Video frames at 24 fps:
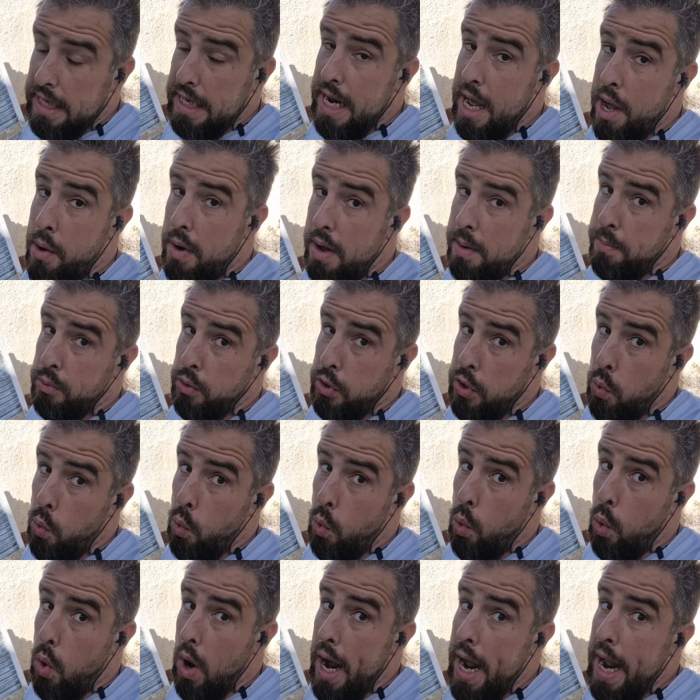Now I put
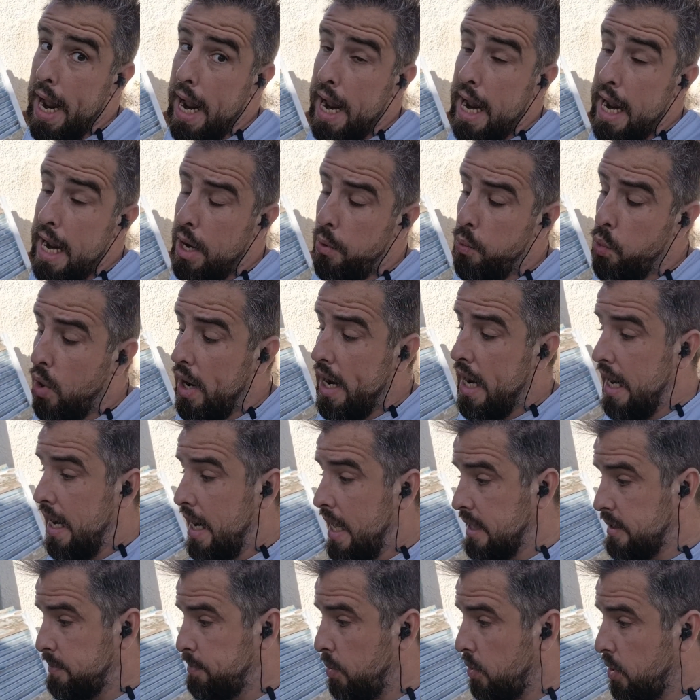way
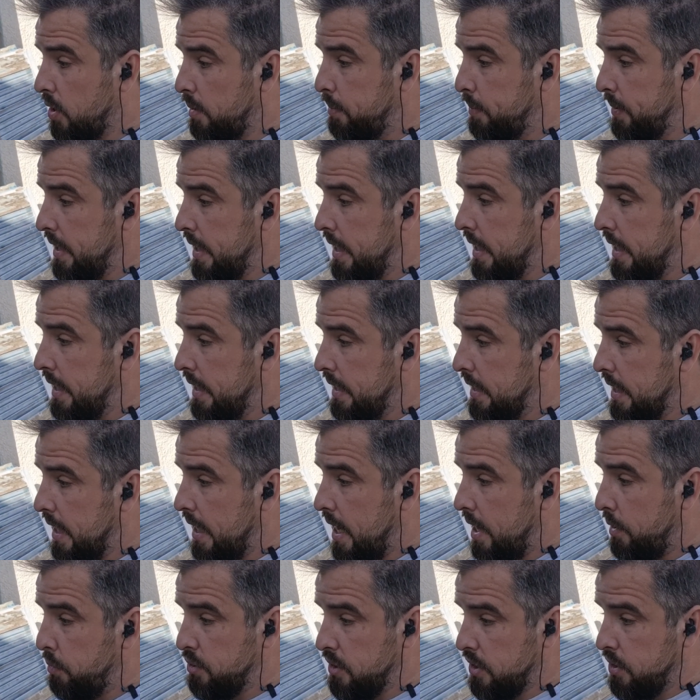less part B in it than
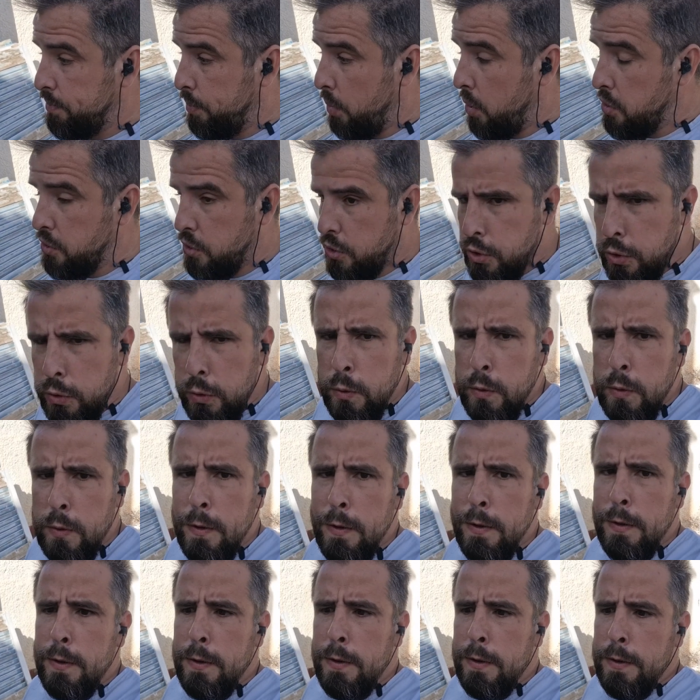I was supposed to
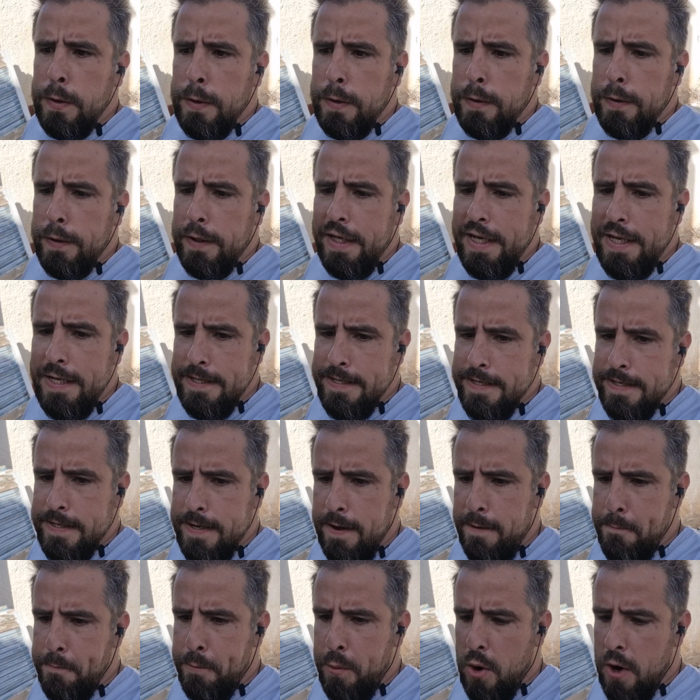in
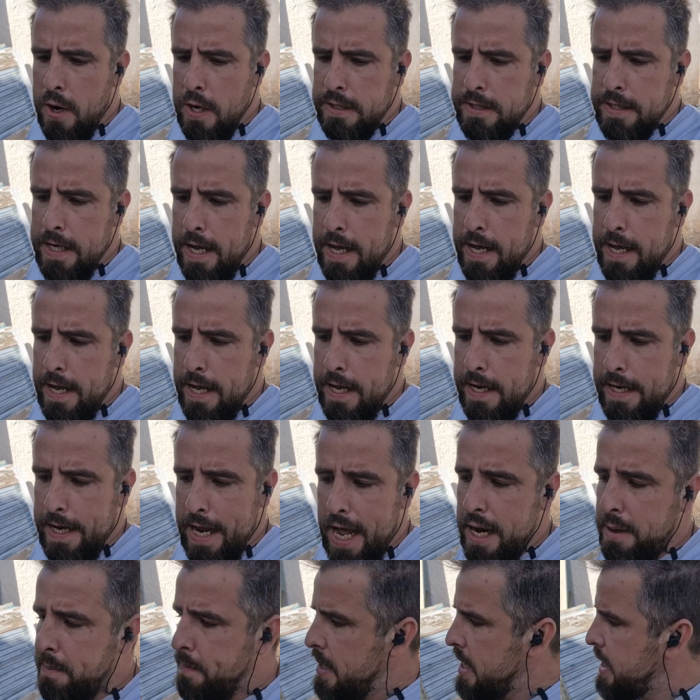some parts, and
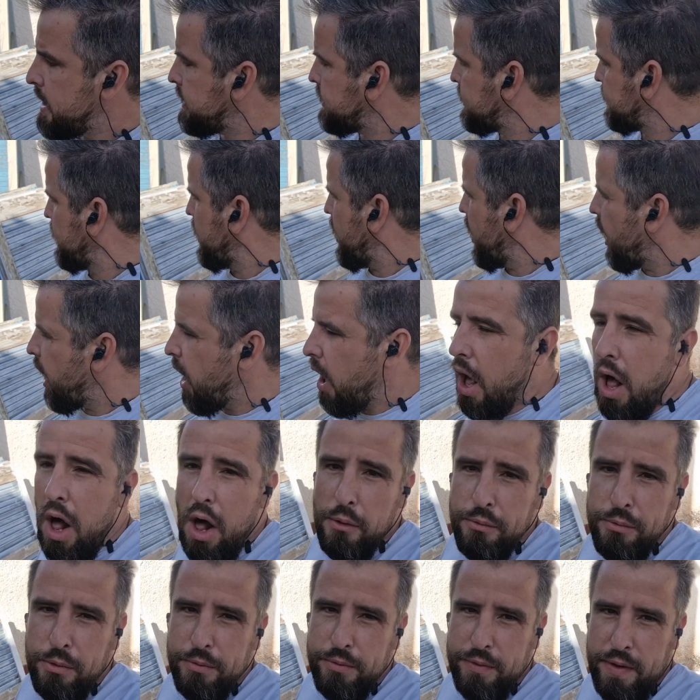that means
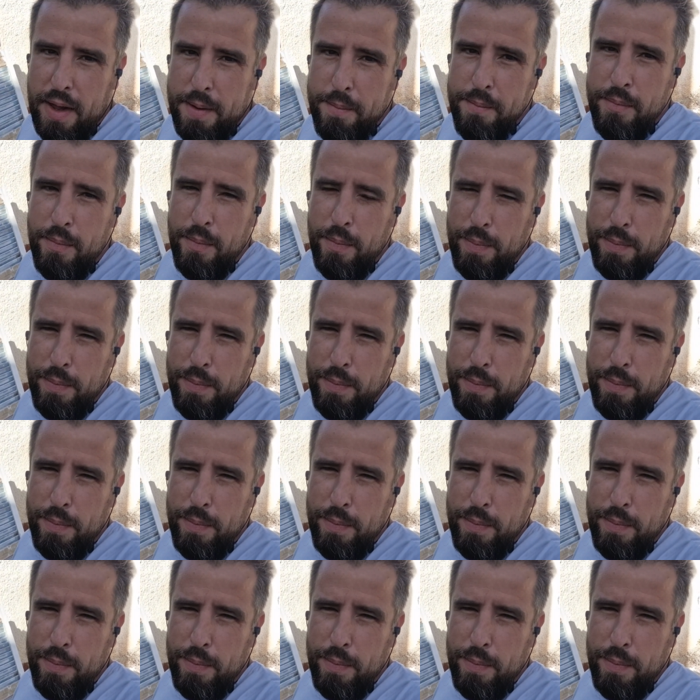half of them